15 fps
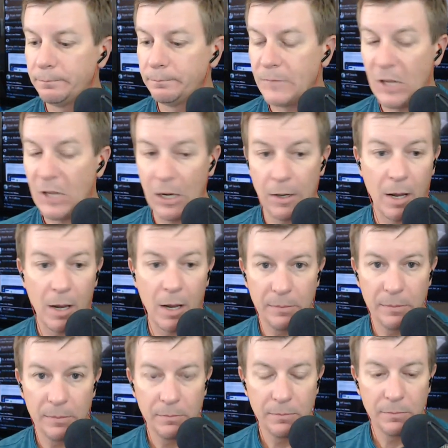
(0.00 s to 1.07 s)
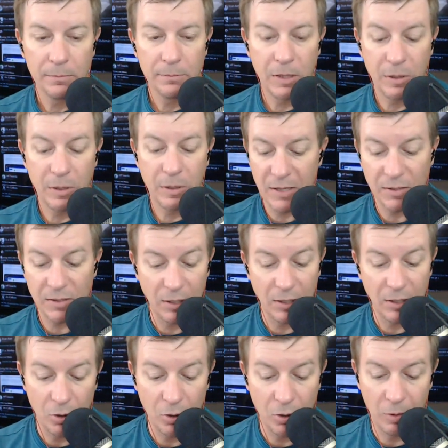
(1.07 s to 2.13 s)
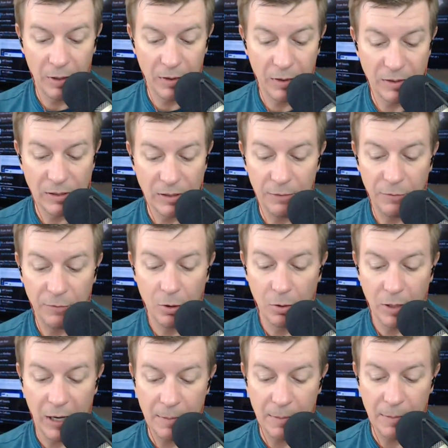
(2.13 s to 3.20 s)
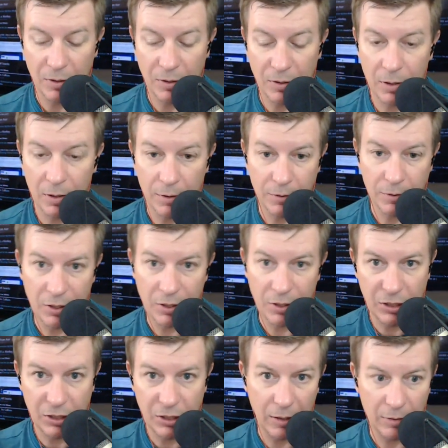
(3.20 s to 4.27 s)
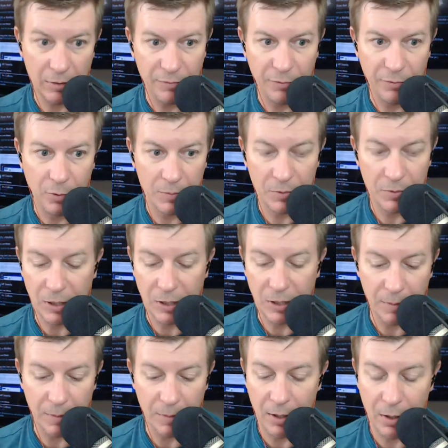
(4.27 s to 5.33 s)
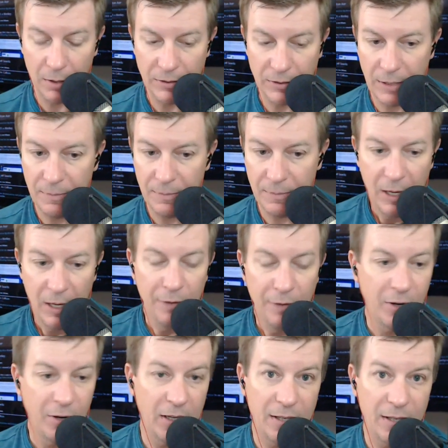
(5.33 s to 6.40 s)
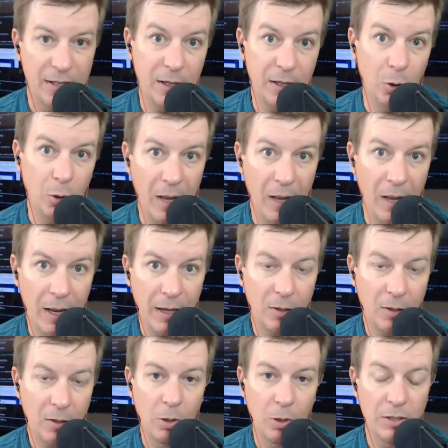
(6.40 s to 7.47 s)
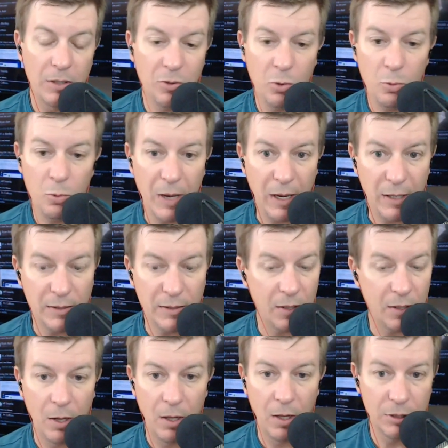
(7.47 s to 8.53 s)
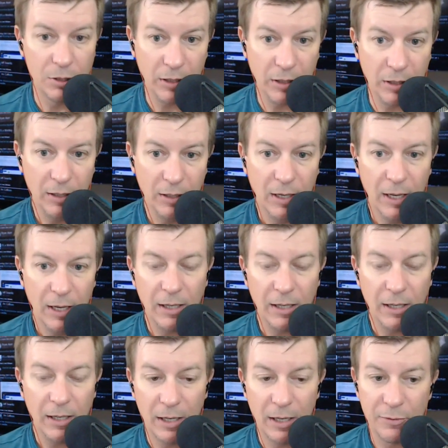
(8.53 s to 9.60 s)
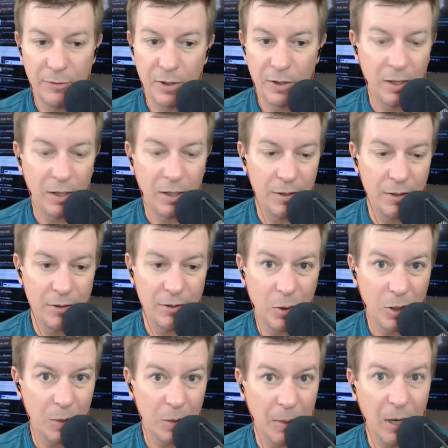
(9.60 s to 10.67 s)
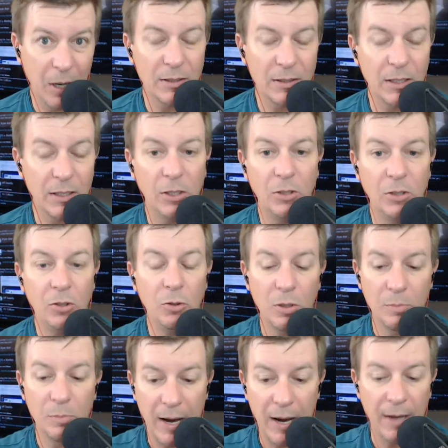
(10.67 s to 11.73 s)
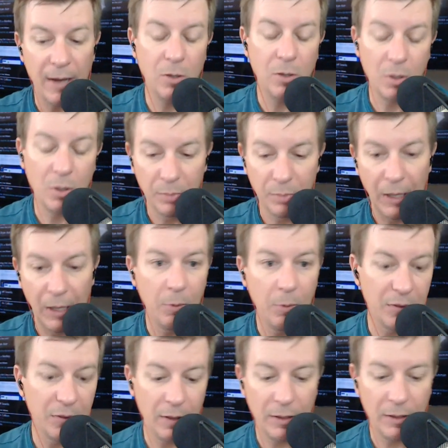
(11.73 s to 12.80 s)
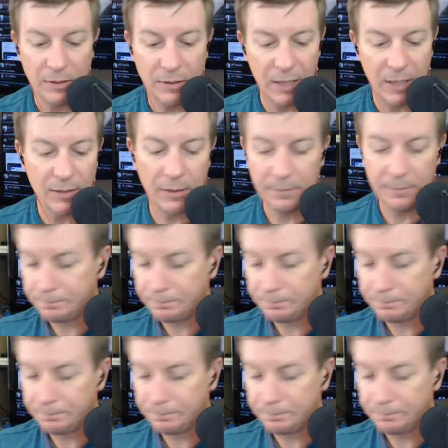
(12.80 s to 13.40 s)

tear it up. And the best thing to do it with is, if you go to Amazon or just check out in the forums, we talk about it all the time, find a single bay or a 2-bay Synology and get it for $100, $200, and then you can play with it and test it.